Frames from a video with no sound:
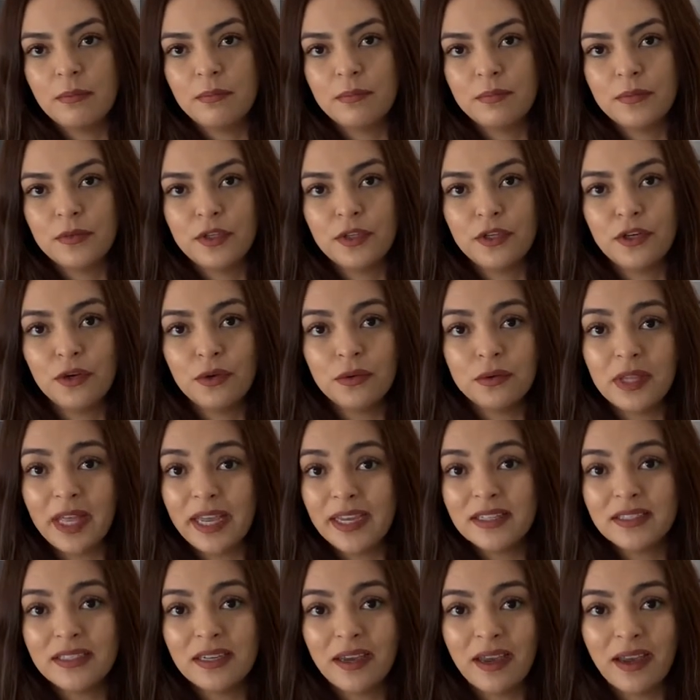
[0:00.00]
you don't
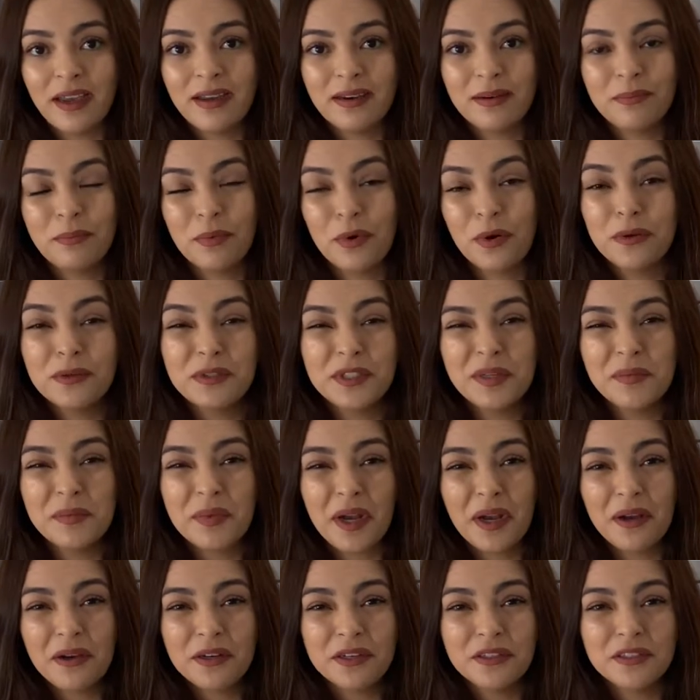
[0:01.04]
like to add protein
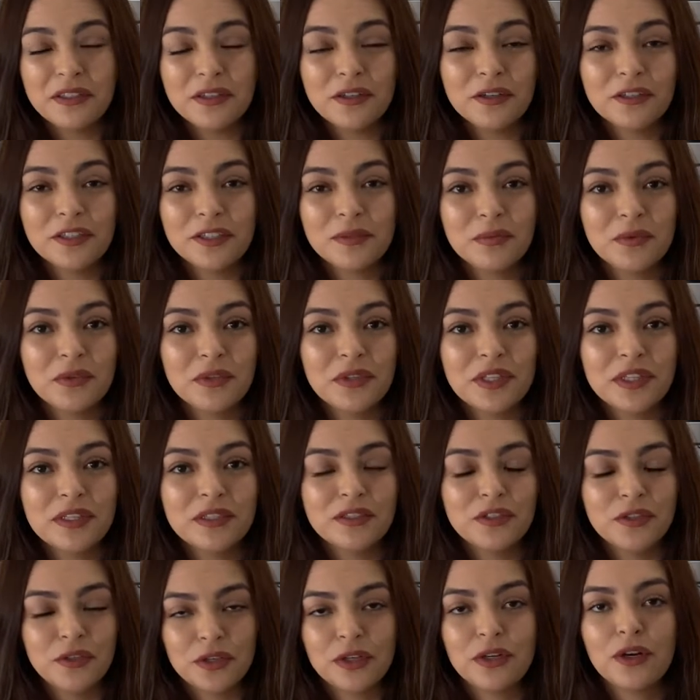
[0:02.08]
powder to your
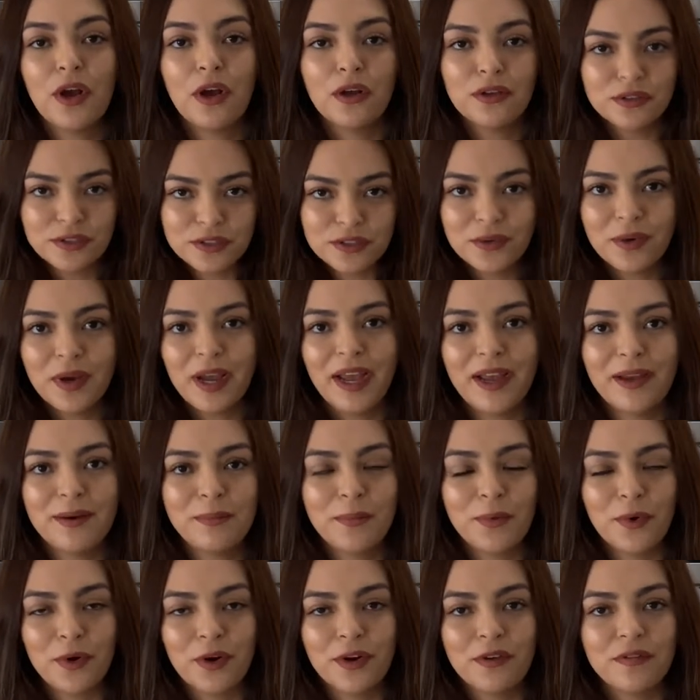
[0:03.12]
smoothies, you can also add
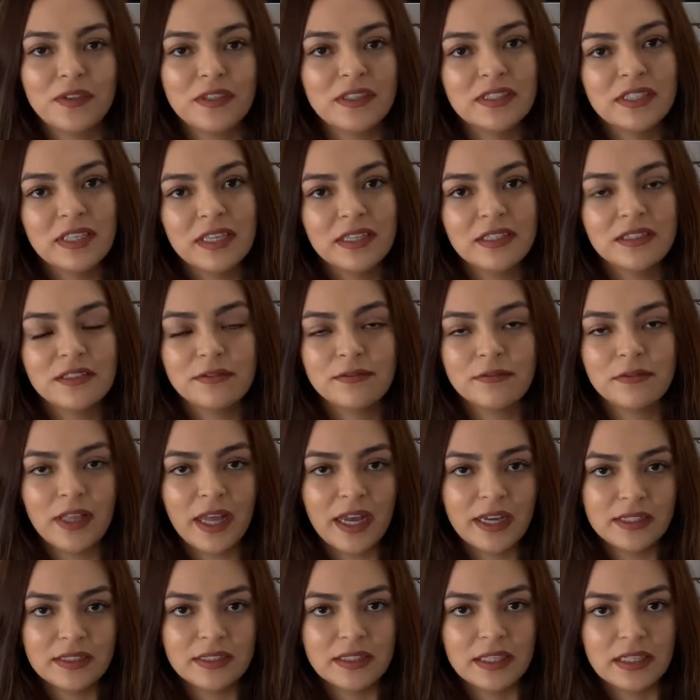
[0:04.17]
more of the seeds of
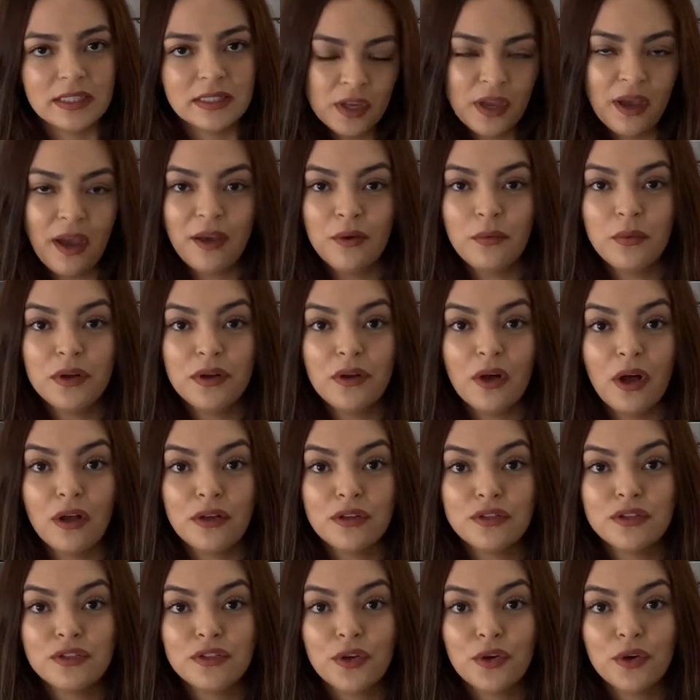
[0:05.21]
flax seeds. I will
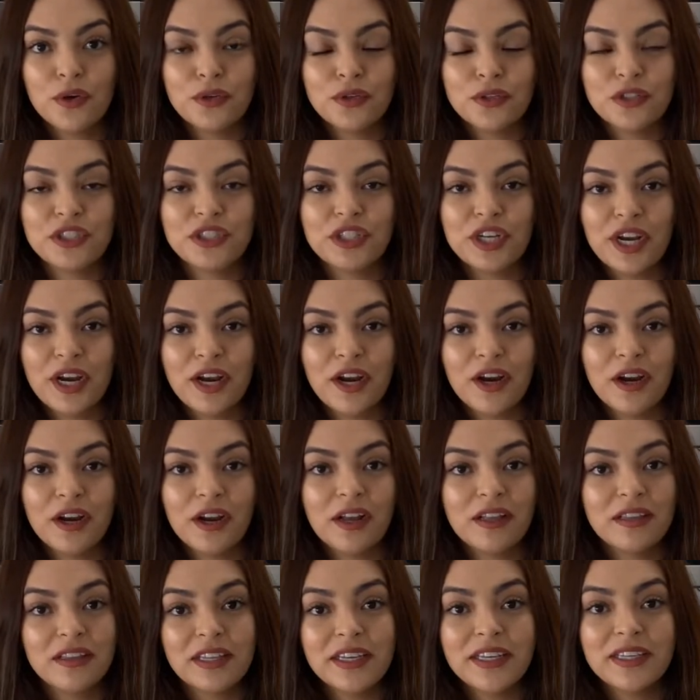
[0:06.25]
also share
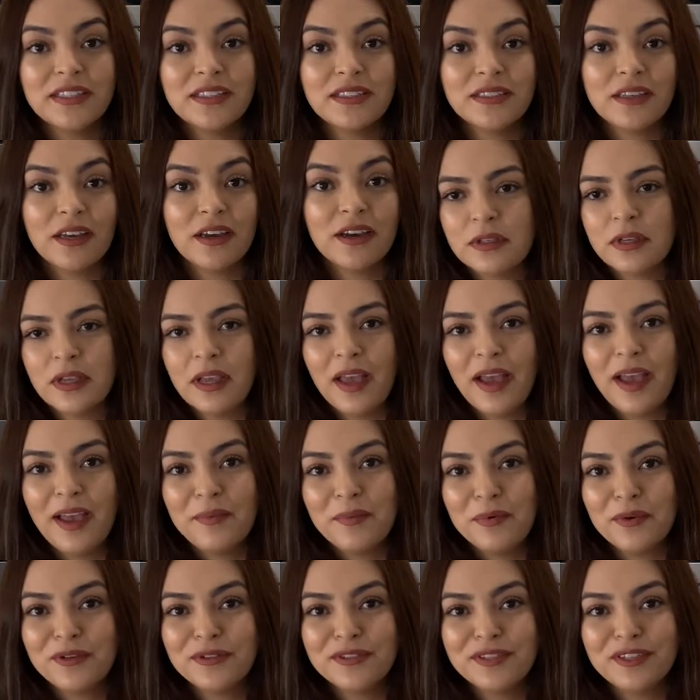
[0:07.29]
a list of high
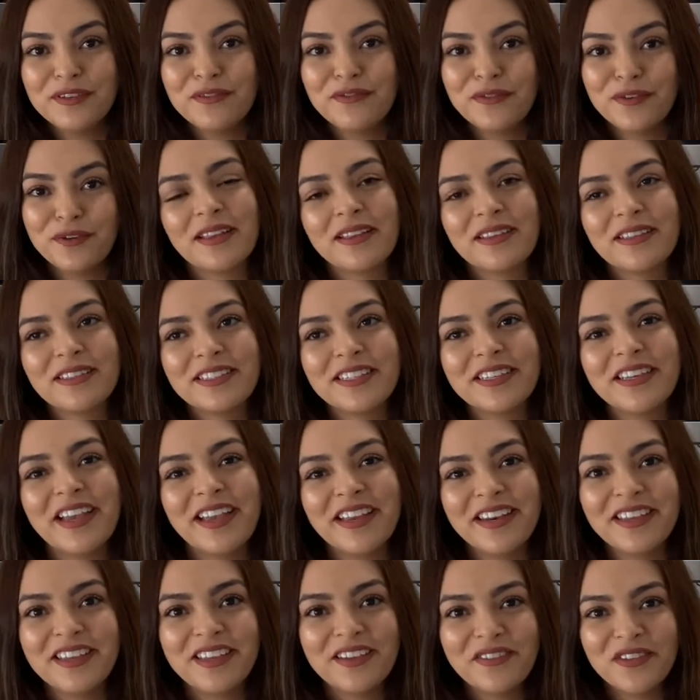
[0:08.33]
protein foods to
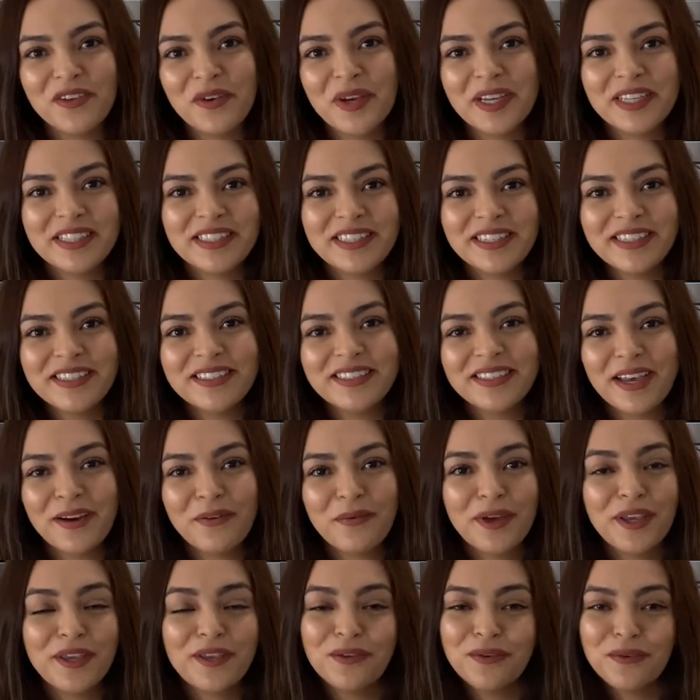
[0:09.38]
kind of give you ideas. That
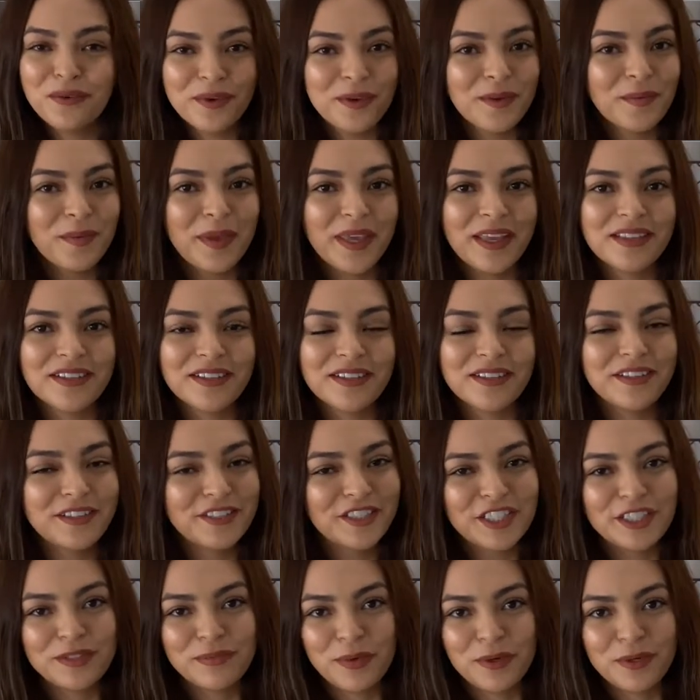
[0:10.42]
way you can make
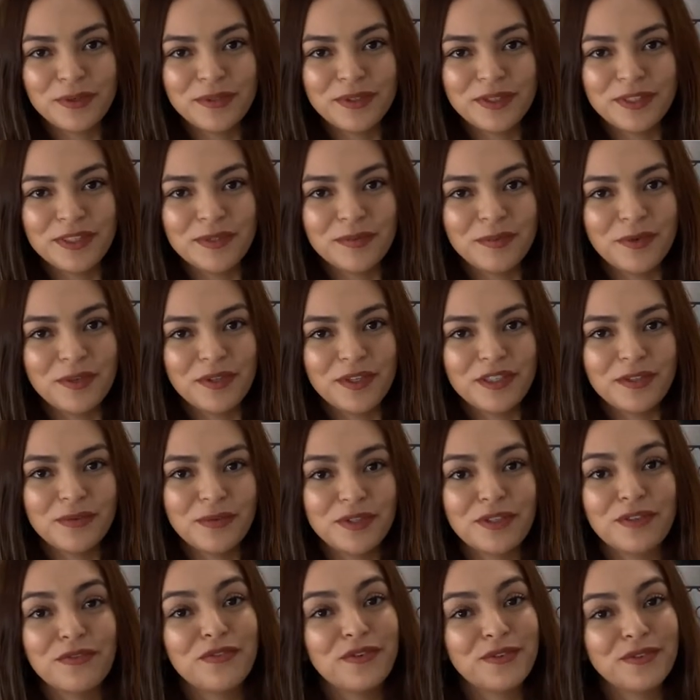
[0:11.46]
delicious protein smoothies with
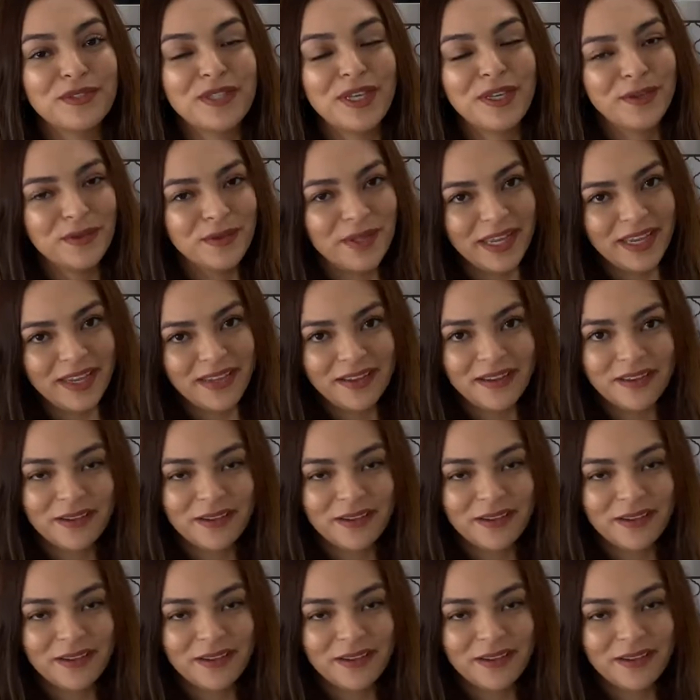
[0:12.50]
the fruits that you like.